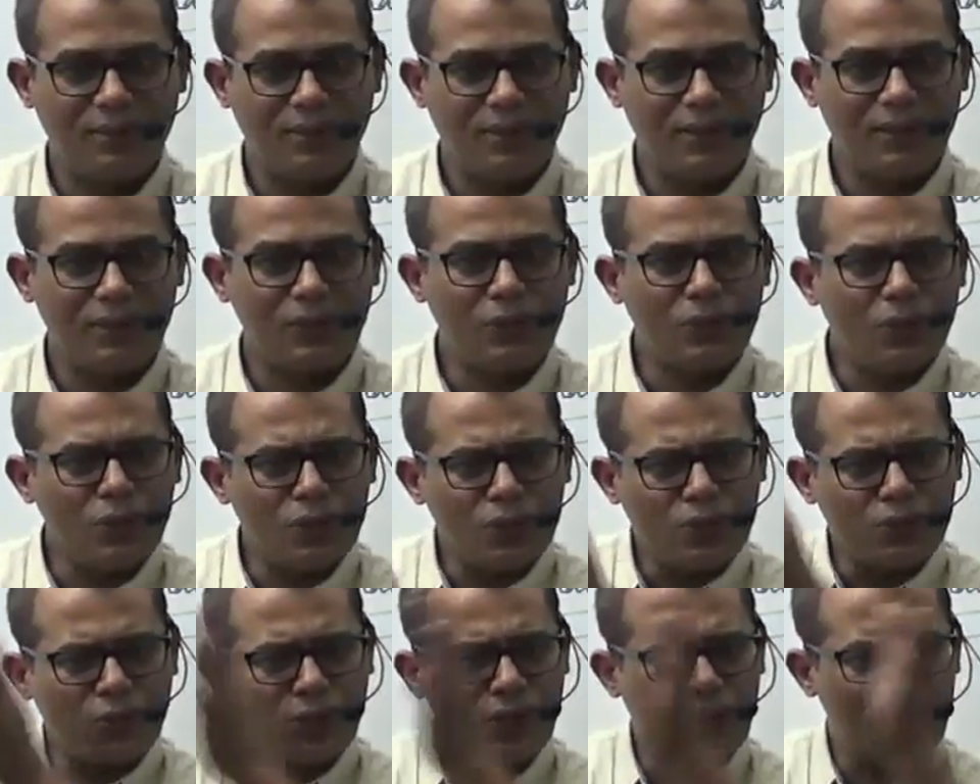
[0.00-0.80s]
A good
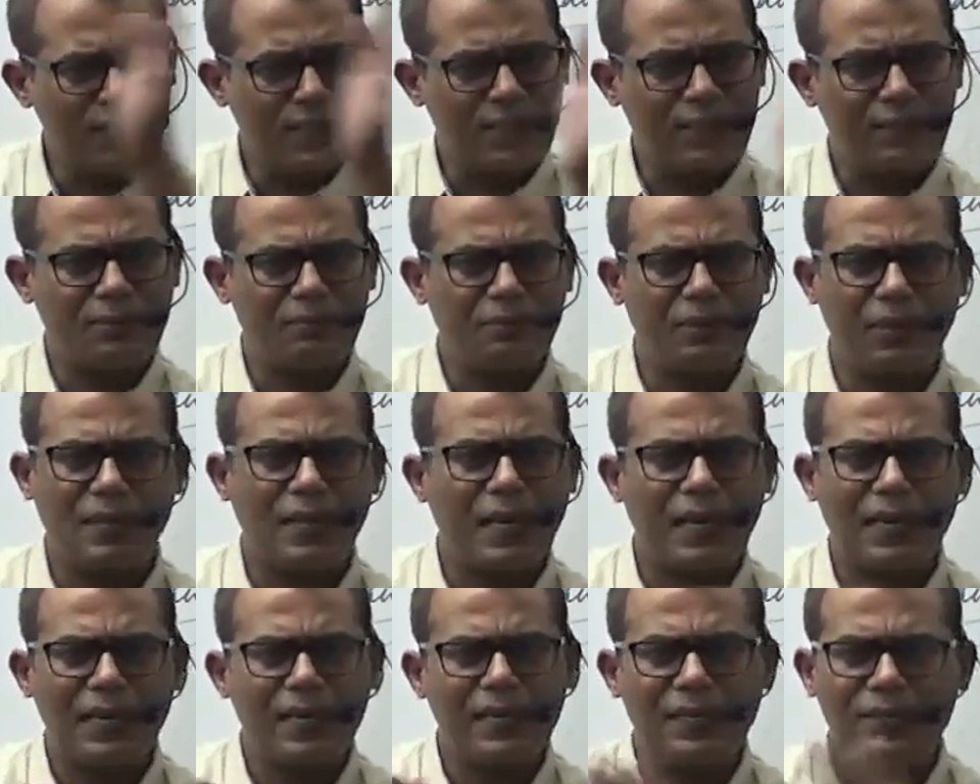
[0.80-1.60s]
quality, well,
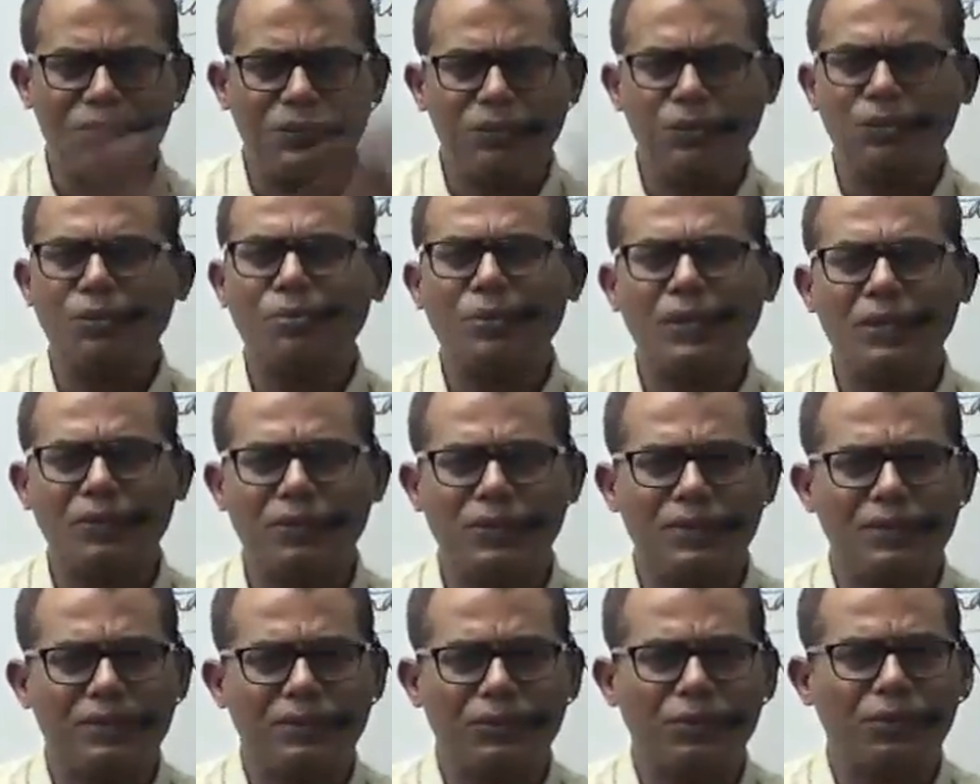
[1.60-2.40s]
earlier nobody
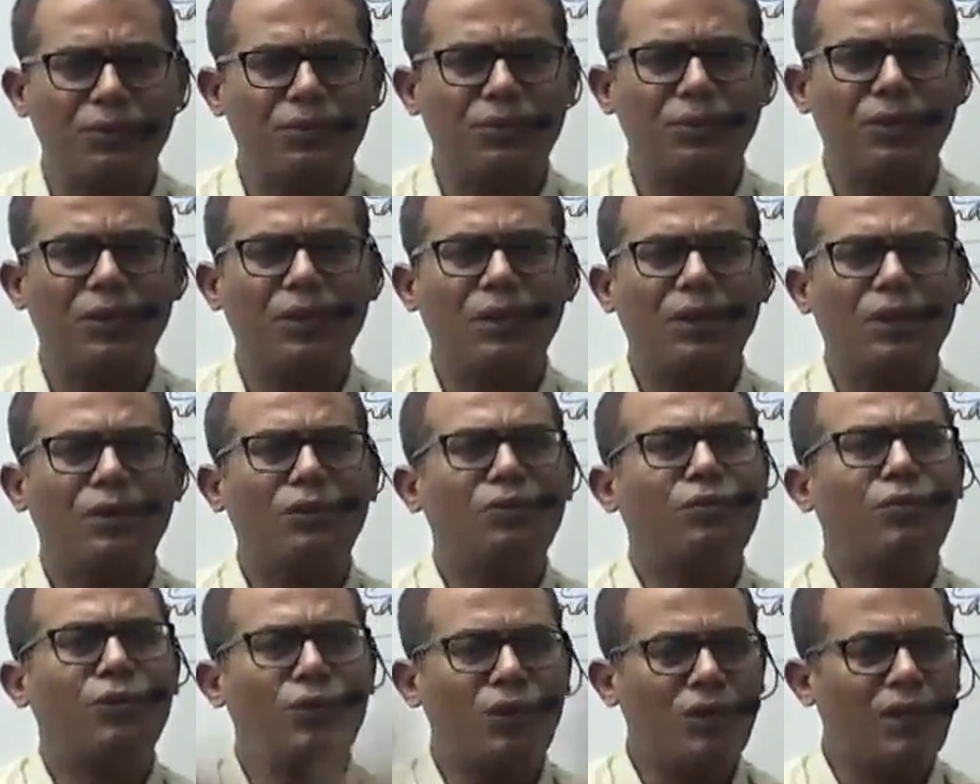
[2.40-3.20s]
was so
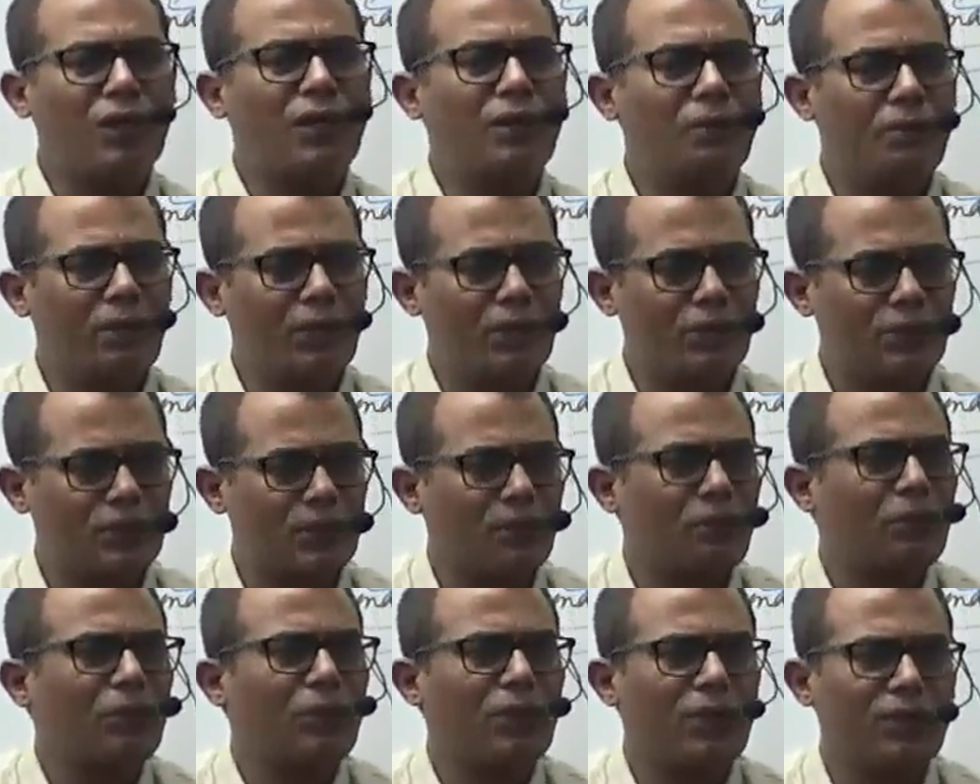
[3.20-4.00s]
vocal about
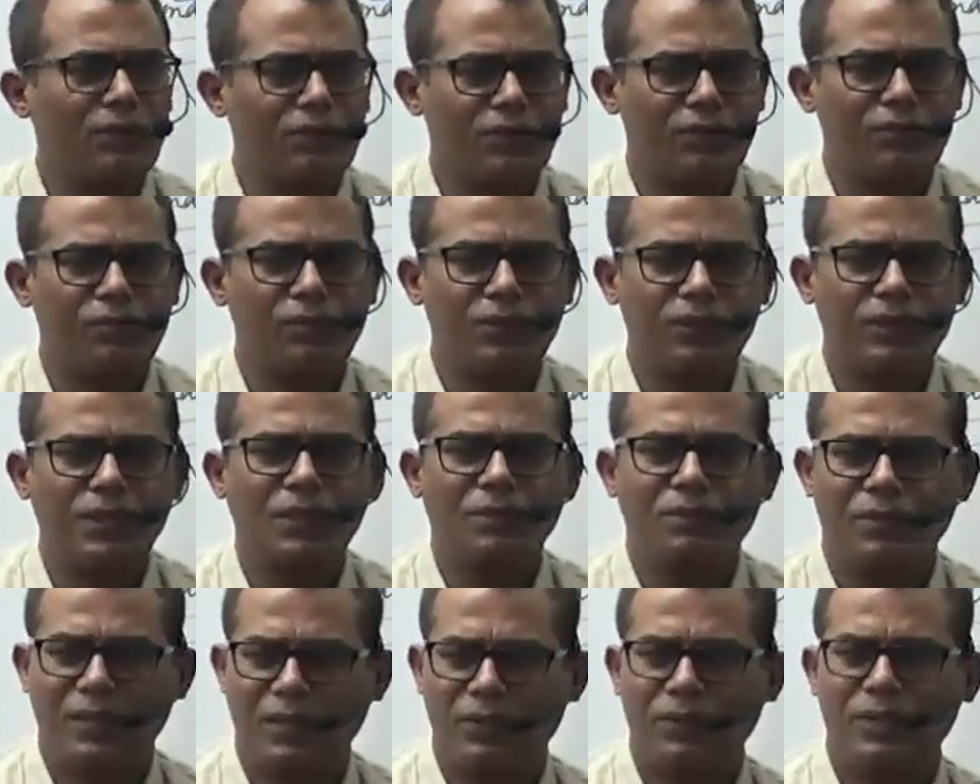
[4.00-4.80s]
supportive of
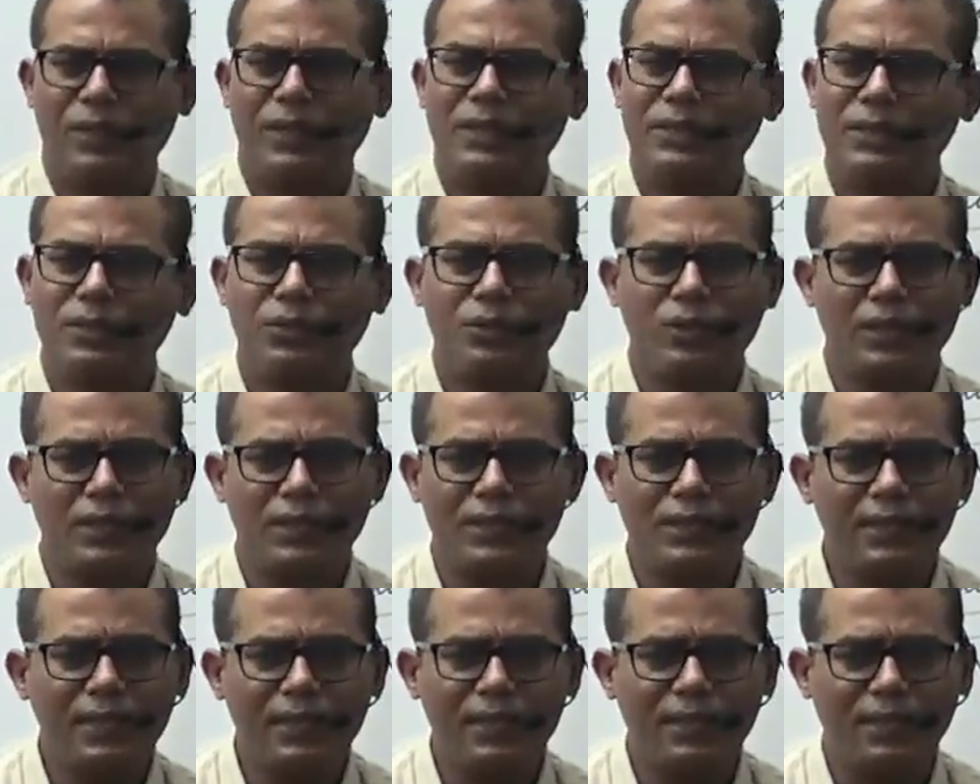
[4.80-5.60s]
Muslim. Nowadays you can
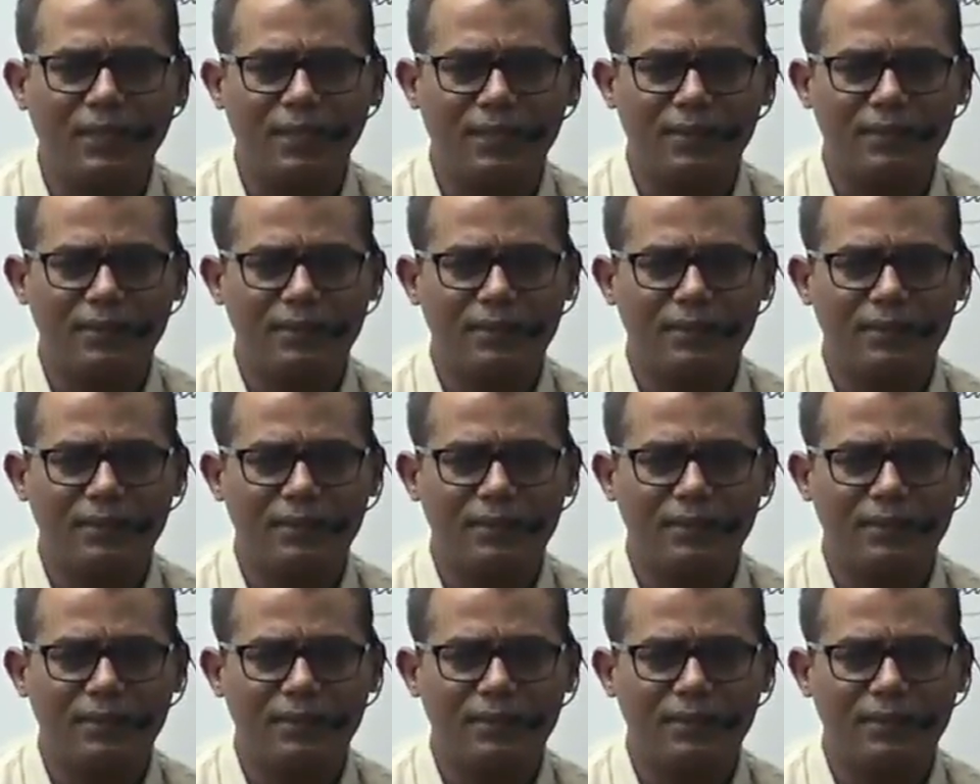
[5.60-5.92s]
see that.